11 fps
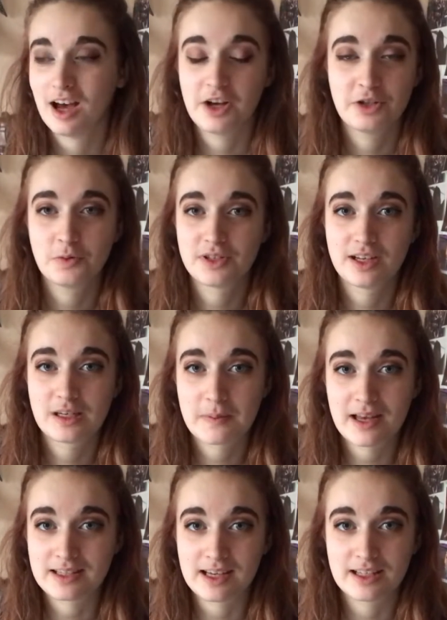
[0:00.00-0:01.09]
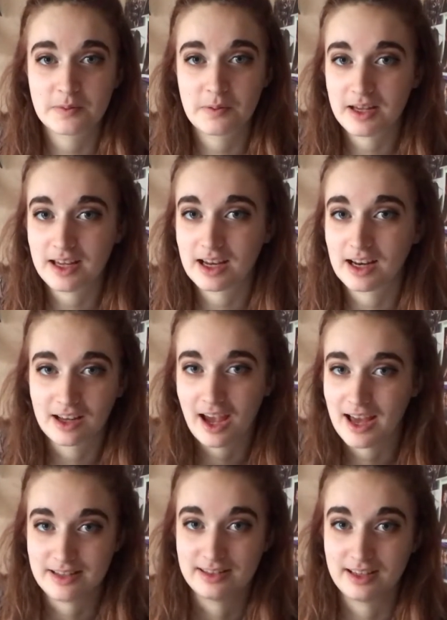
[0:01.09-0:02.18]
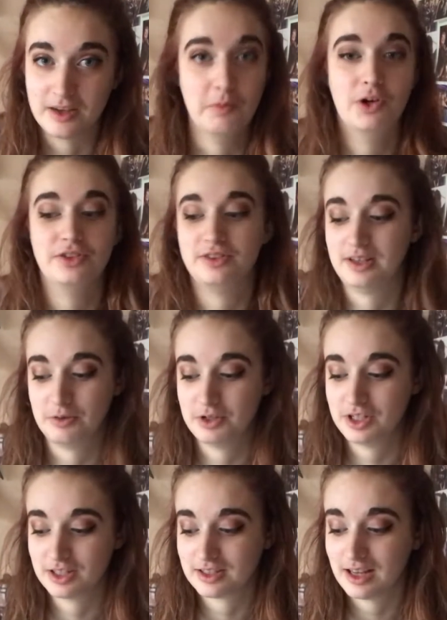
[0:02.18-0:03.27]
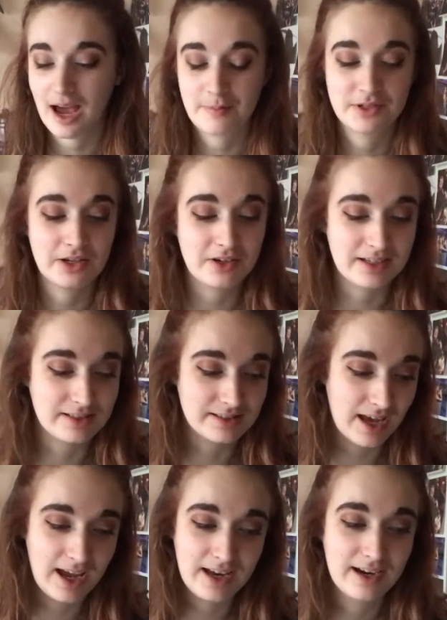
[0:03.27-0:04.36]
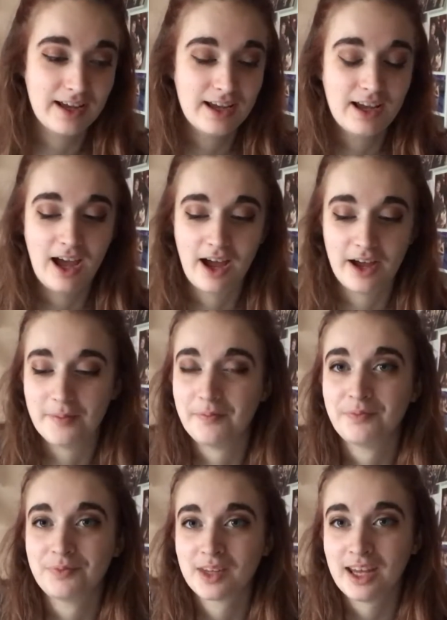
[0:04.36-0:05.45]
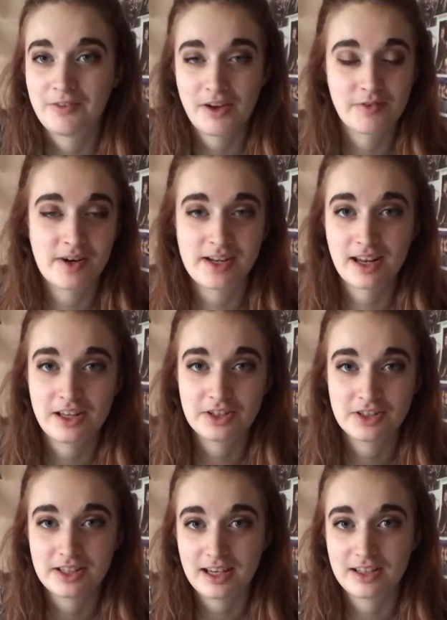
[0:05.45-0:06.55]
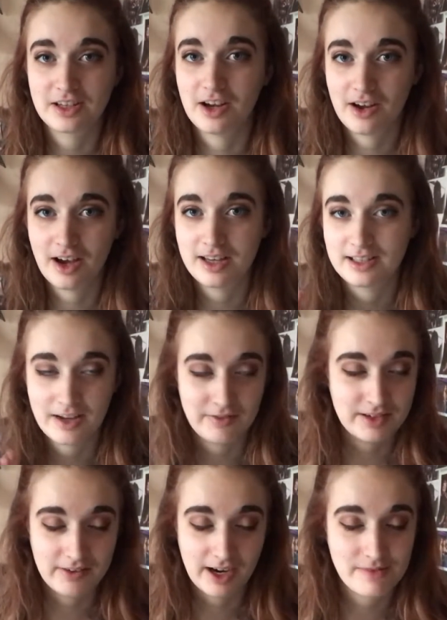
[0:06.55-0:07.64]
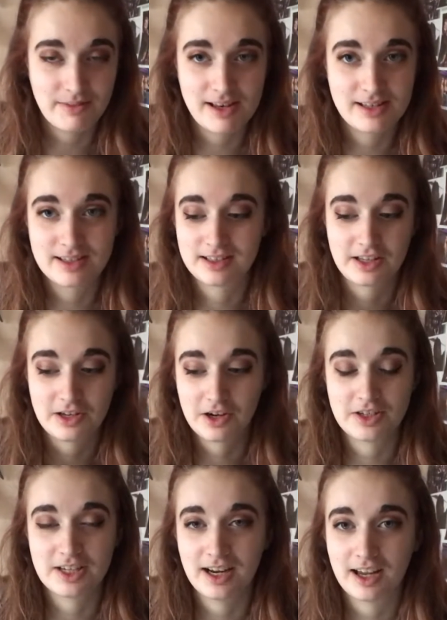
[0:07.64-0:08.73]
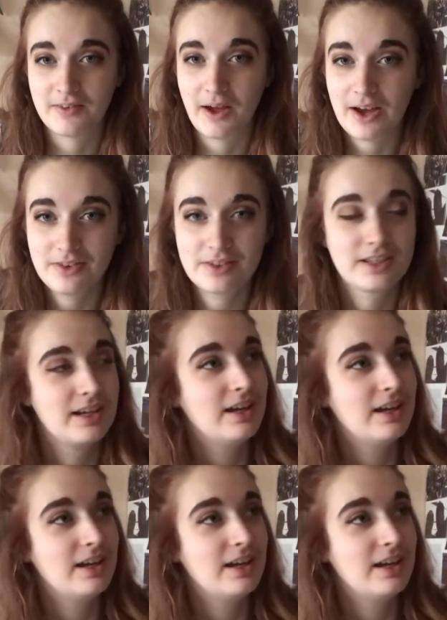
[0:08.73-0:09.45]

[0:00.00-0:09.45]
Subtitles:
I just wasn't expecting it to be like as it was. It was just absolutely insane. If you haven't read any Junji Ito, I definitely recommend that you go check him out.